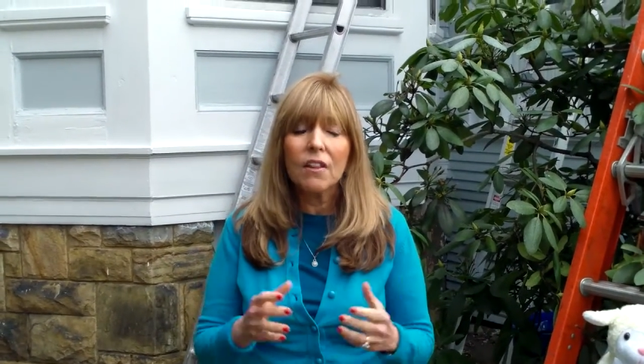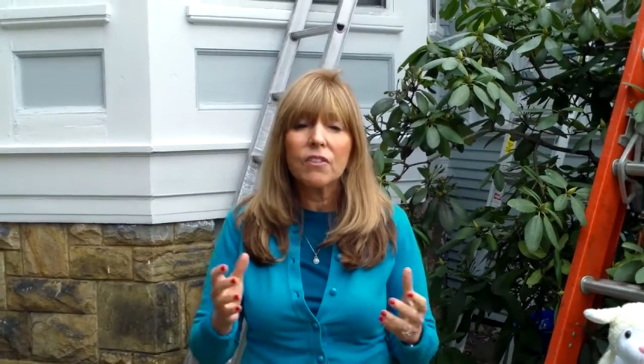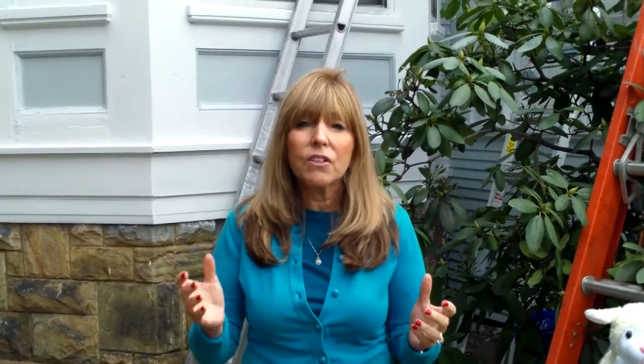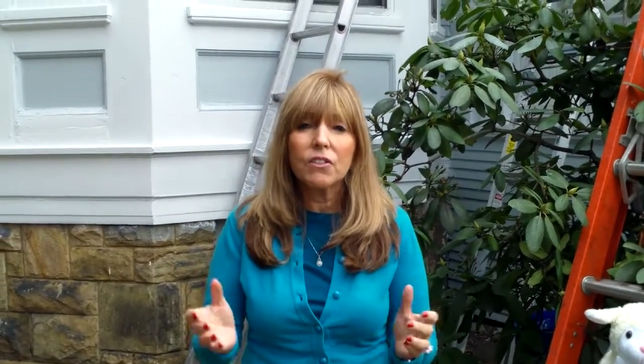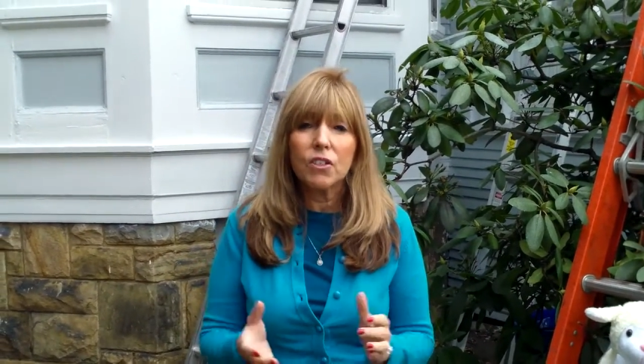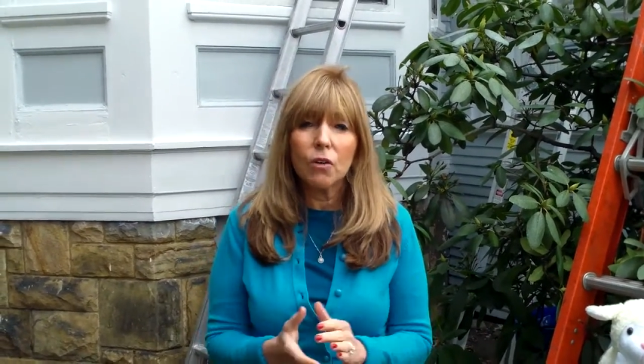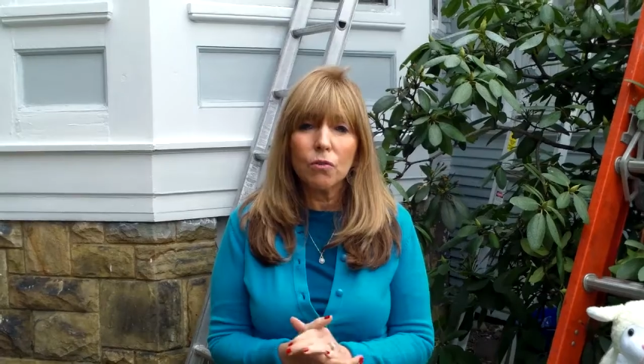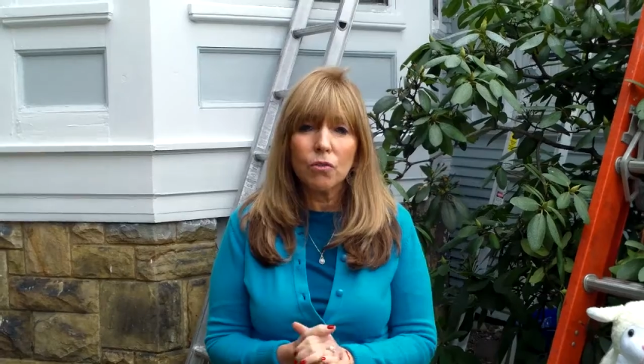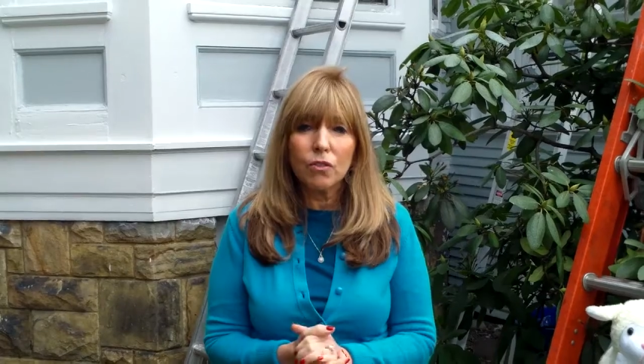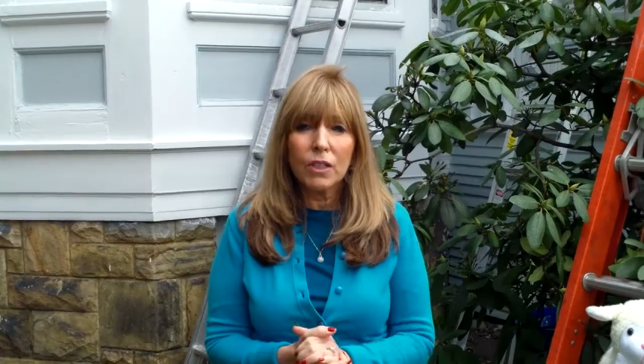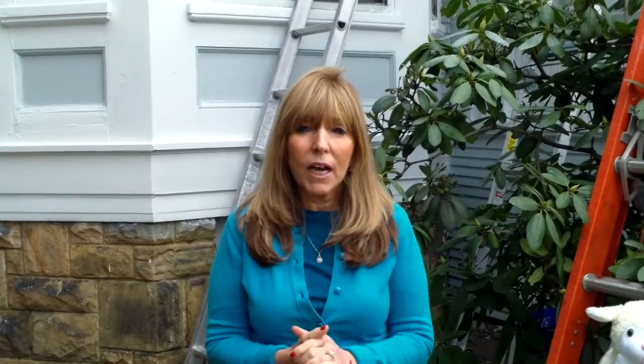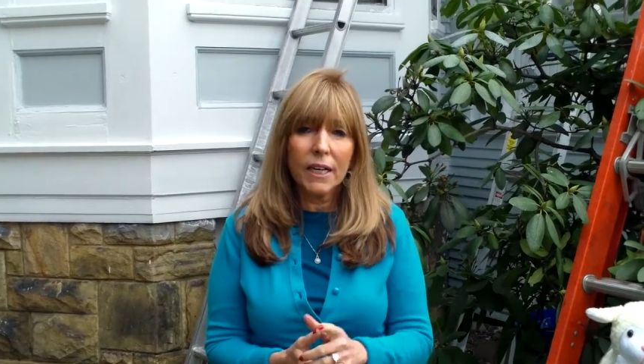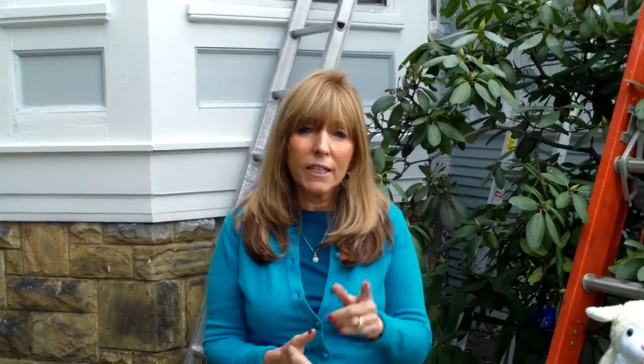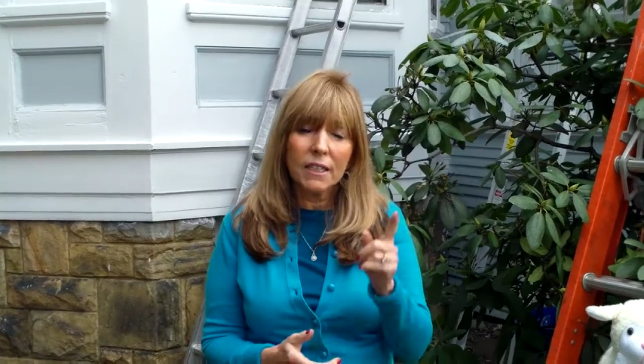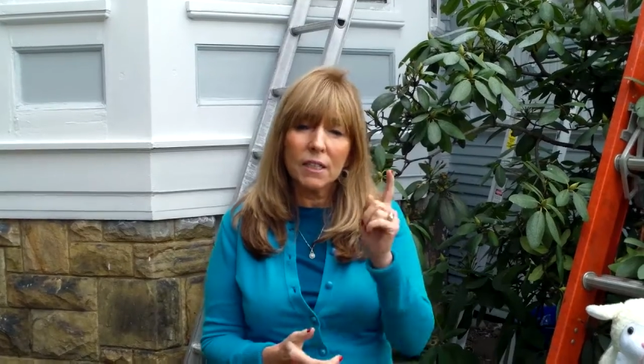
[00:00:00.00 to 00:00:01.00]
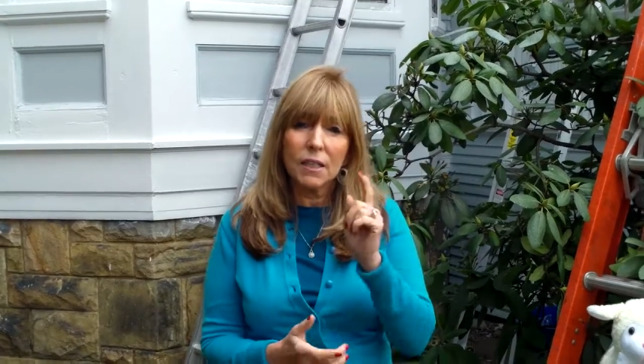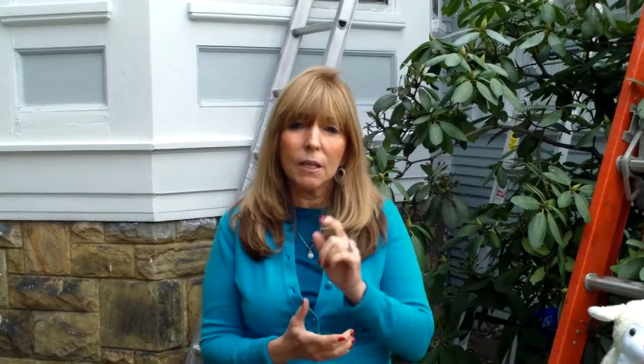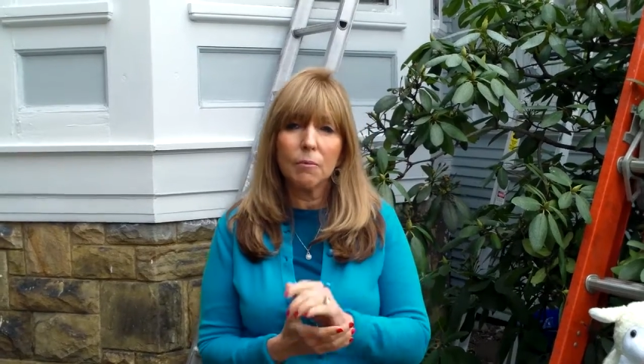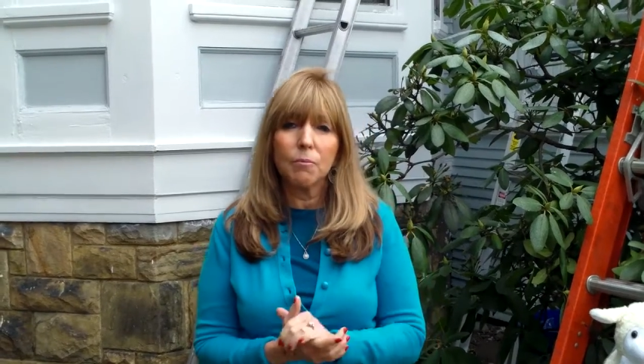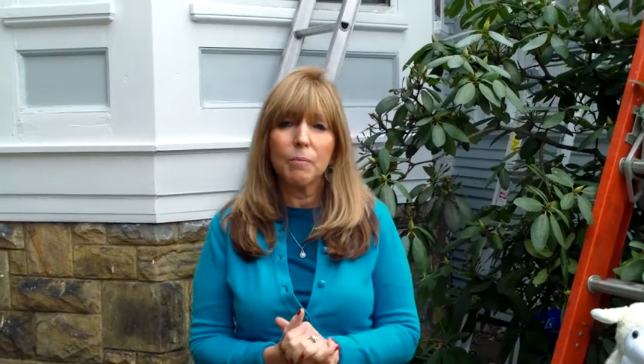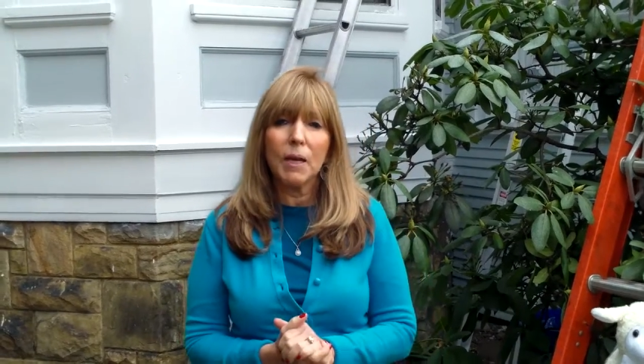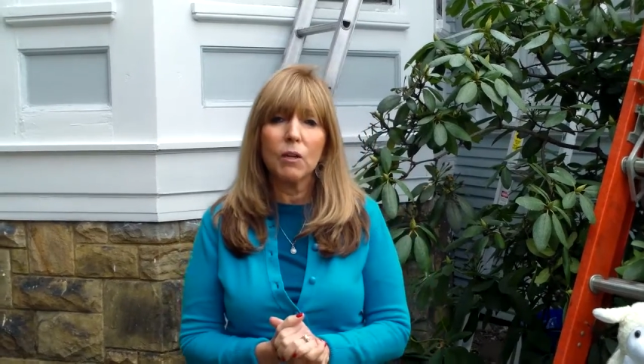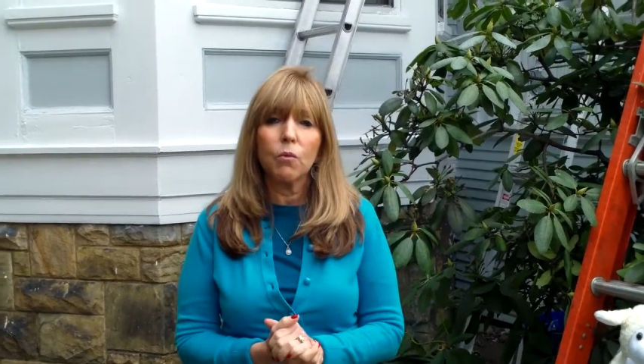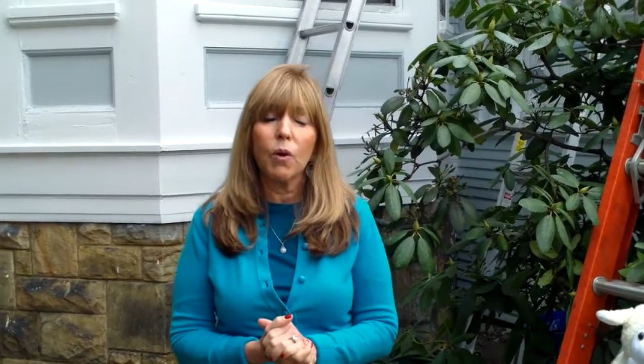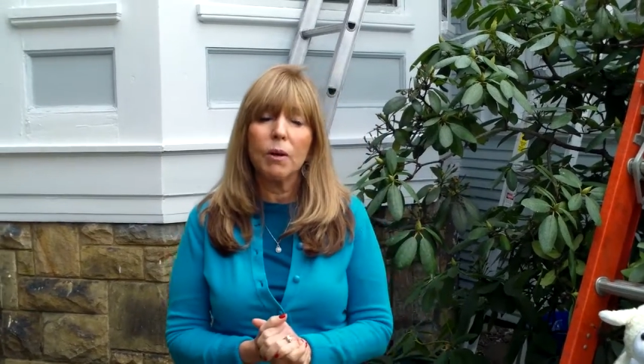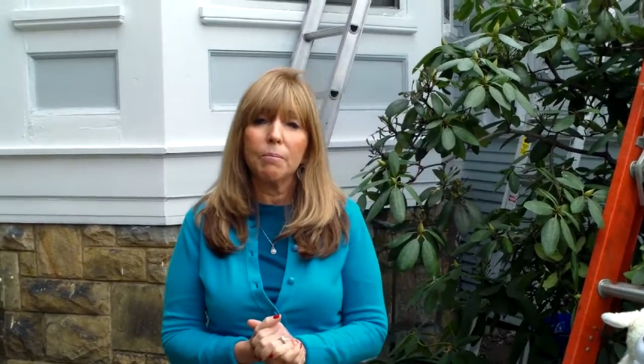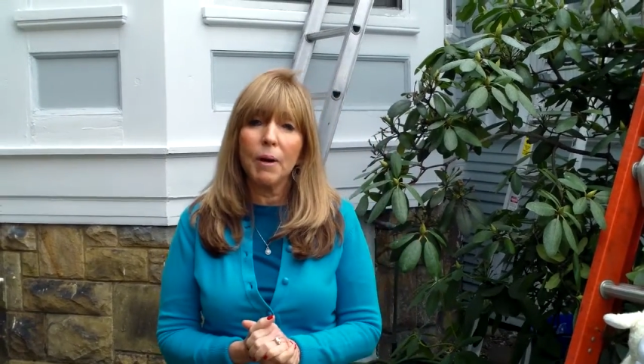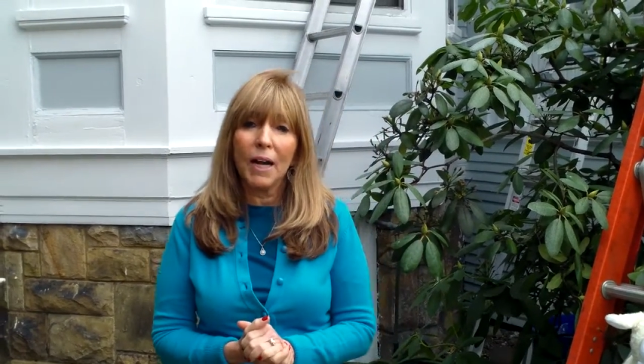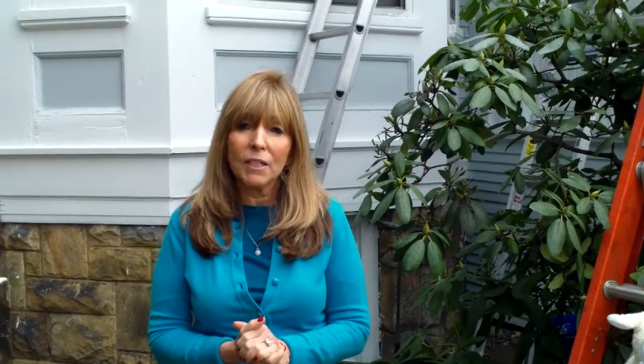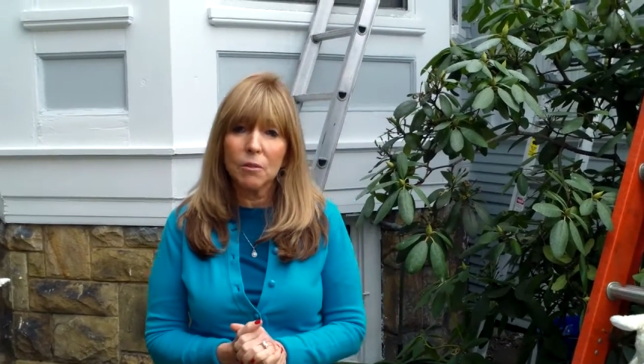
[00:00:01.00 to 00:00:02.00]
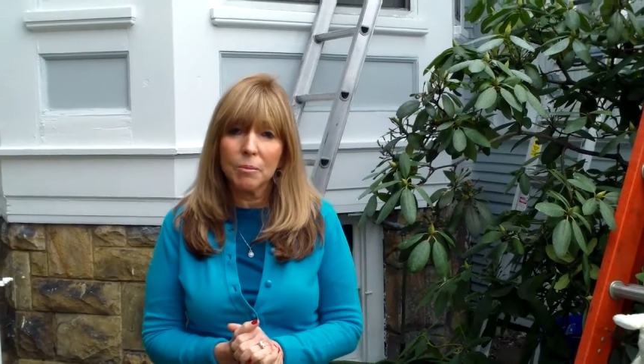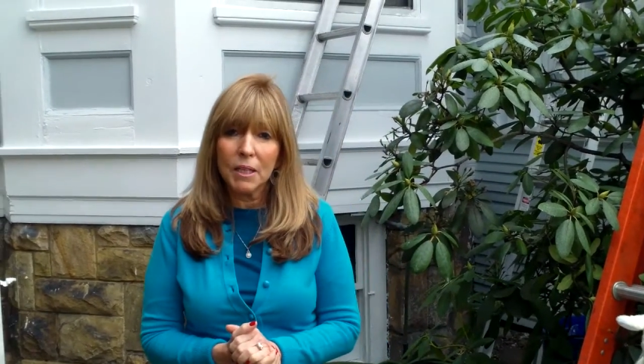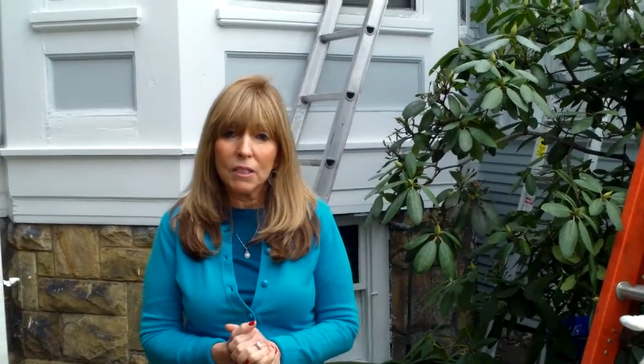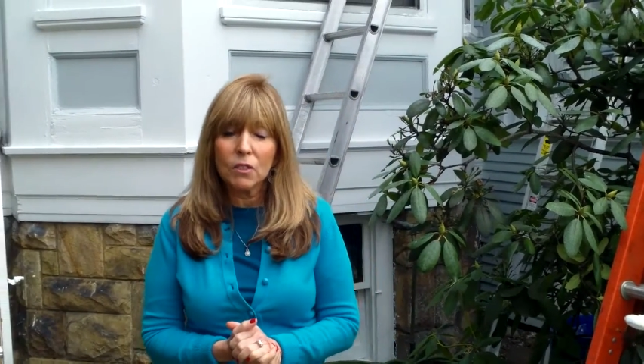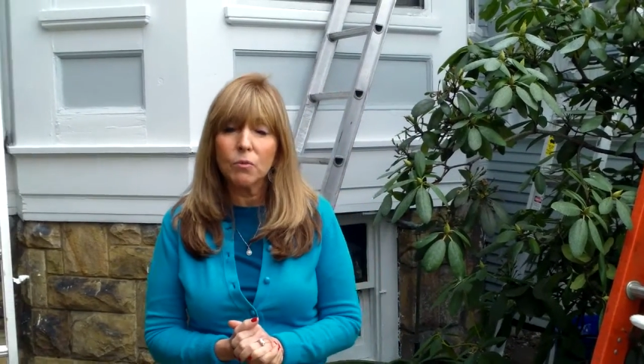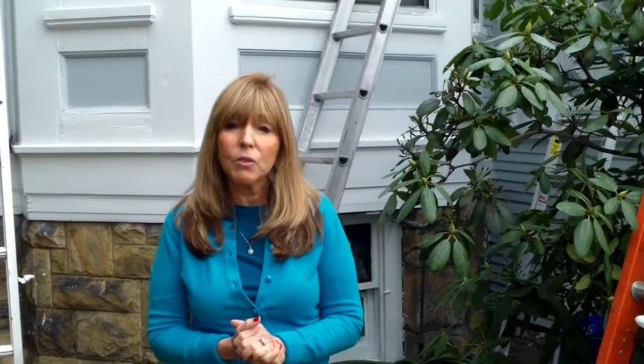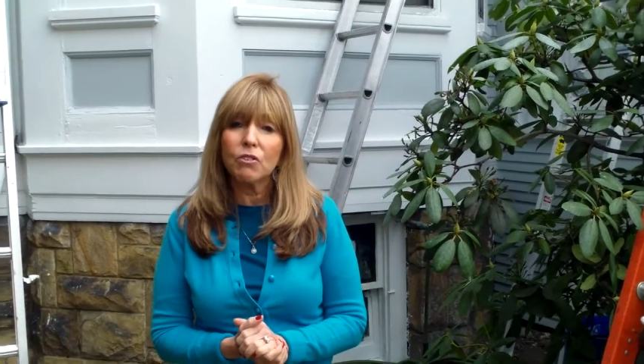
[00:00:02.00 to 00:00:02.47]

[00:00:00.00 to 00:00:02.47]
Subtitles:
the stones unite, and they make one monument,